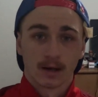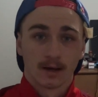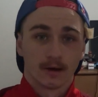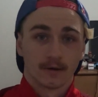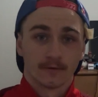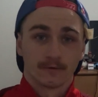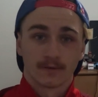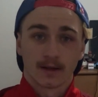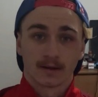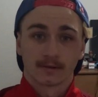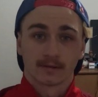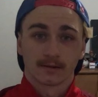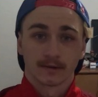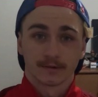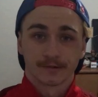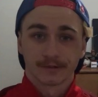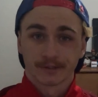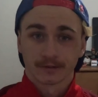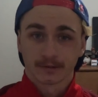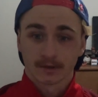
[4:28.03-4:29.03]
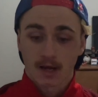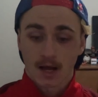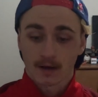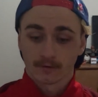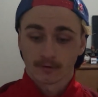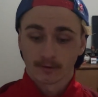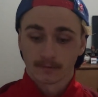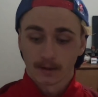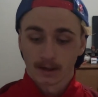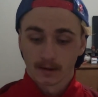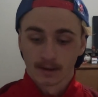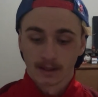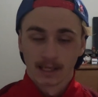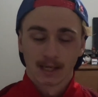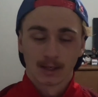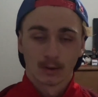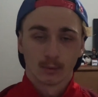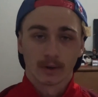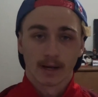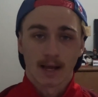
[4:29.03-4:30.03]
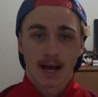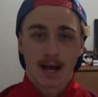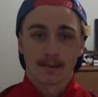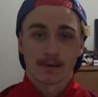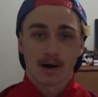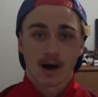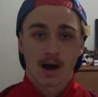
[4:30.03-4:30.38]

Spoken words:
offense to this driver, but we have